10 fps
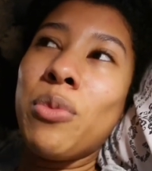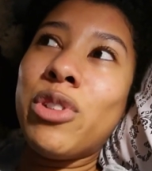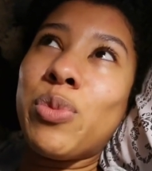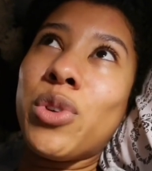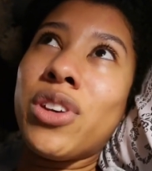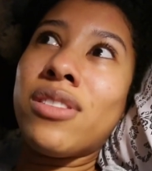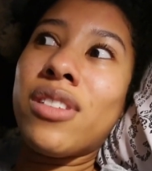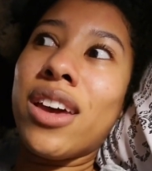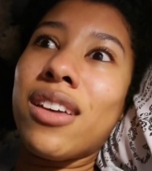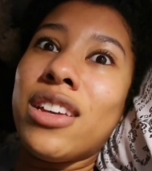just because
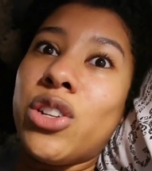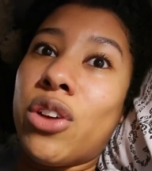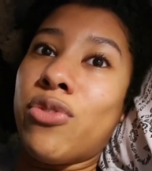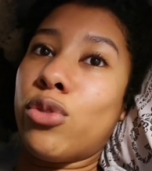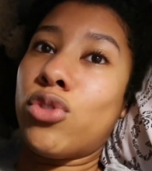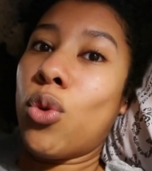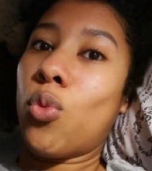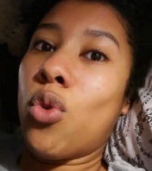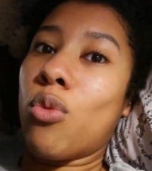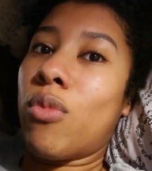like literally I feel so
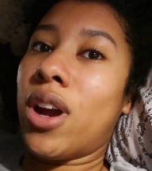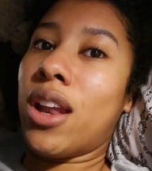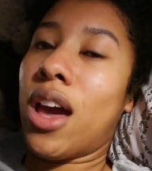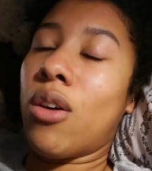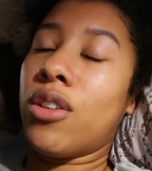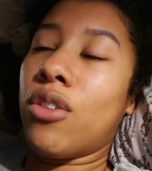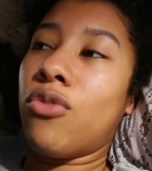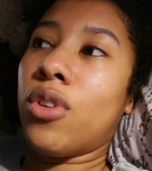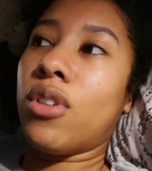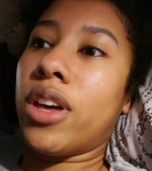warm right now I don't
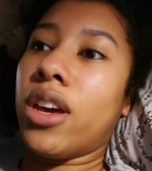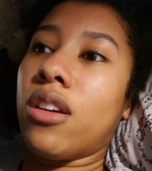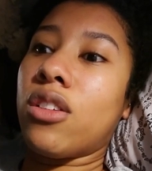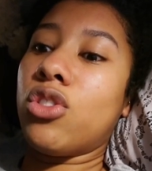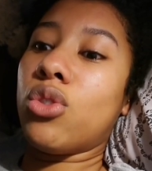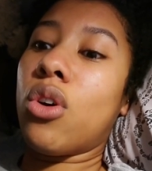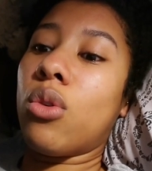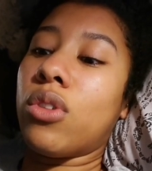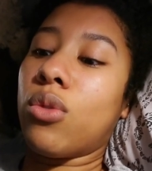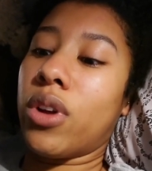feel like too
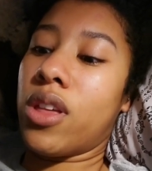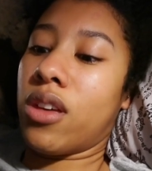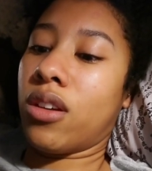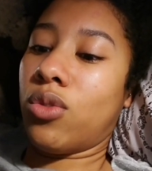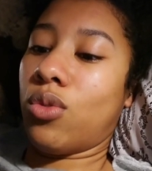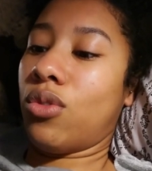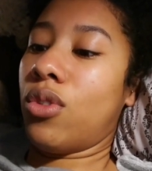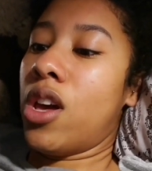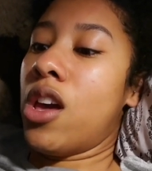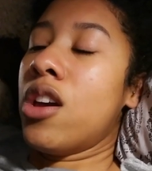cold or anything at all